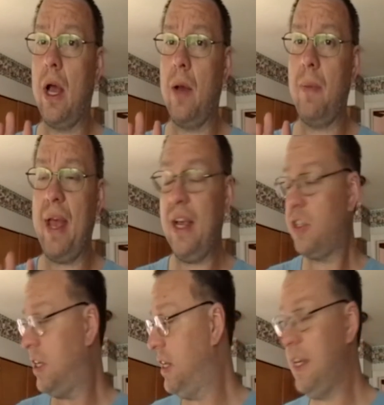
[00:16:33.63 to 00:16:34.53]
I'm
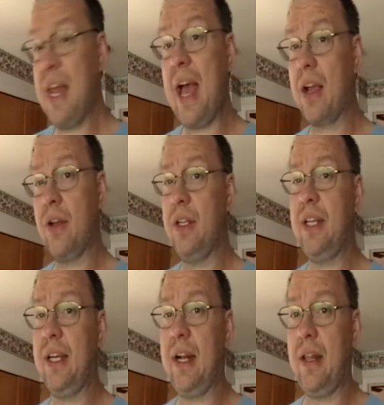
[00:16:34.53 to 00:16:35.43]
actually not going
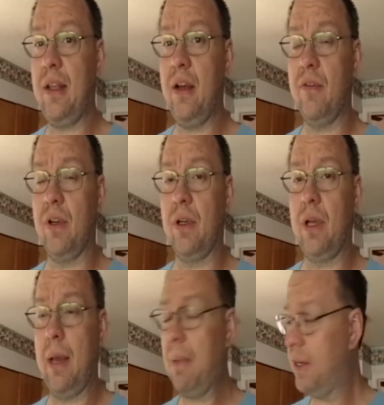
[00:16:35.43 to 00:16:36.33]
to take it out of the oven.
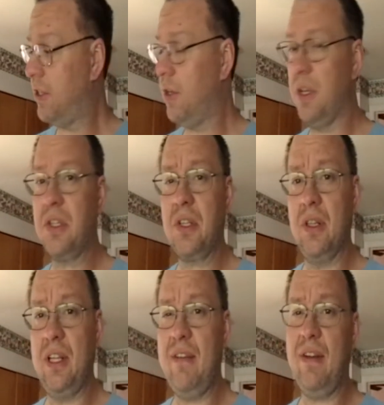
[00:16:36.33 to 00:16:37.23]
I'm actually going
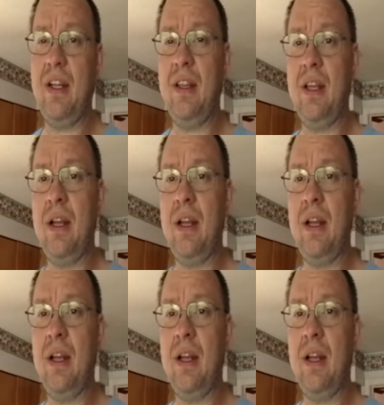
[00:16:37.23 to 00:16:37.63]
to leave it in